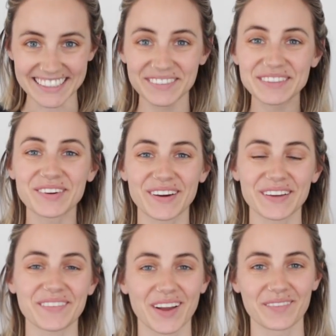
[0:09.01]
it's Victoria
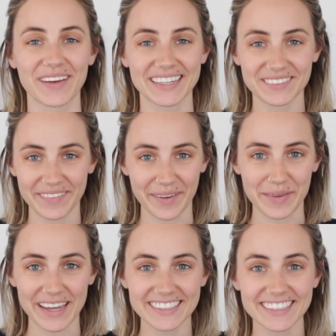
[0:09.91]
and welcome back to
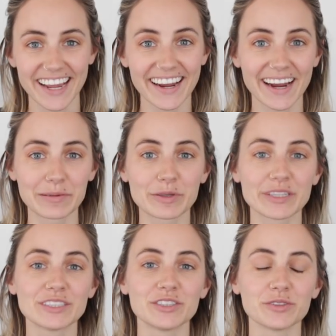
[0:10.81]
Femhead. Today I'm
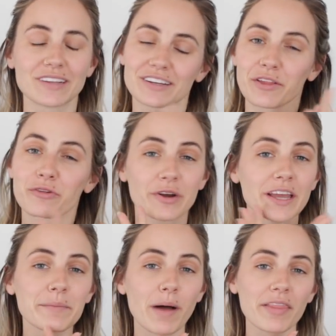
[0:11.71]
going to do a little
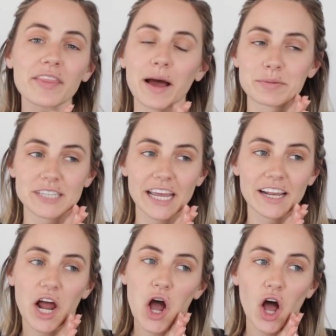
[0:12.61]
3-month
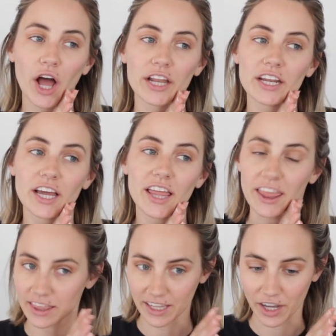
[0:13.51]
update on
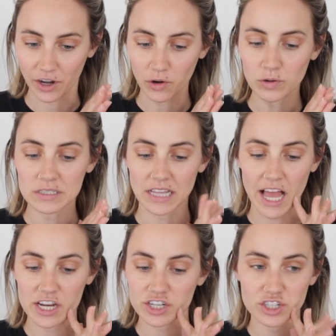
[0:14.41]
Theo
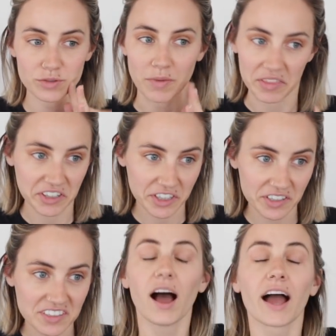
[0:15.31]
/
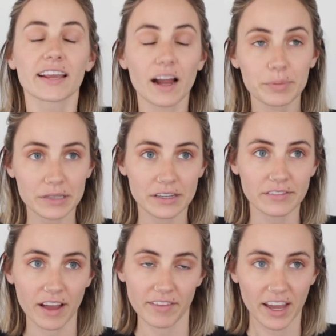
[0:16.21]
motherhood. I cannot believe
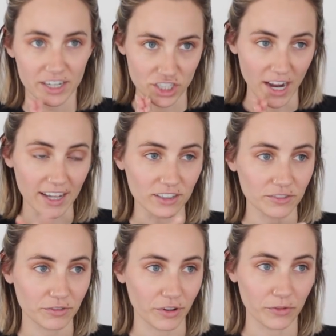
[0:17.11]
I've had a
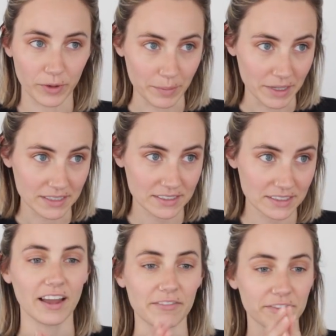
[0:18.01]
child for 3
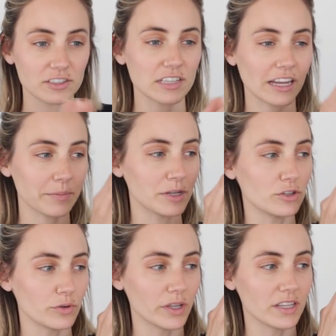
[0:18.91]
months. It feels like I've been
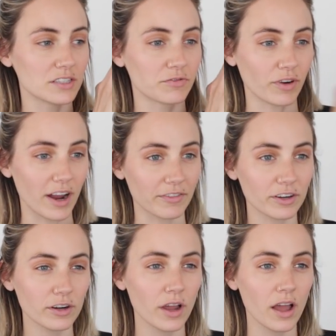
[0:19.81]
doing this
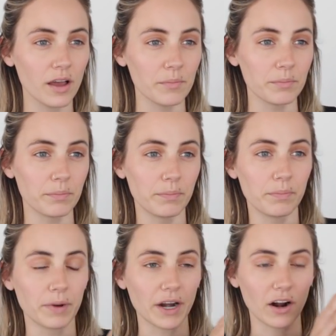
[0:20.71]
forever,
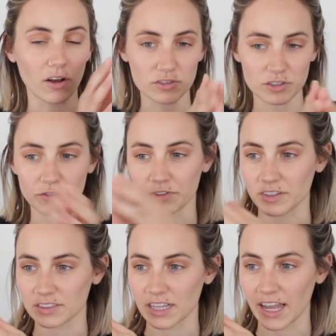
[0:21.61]
but it also
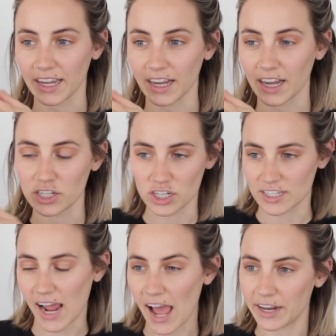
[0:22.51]
feels like I just
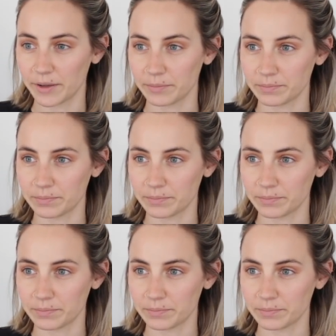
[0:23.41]
had him.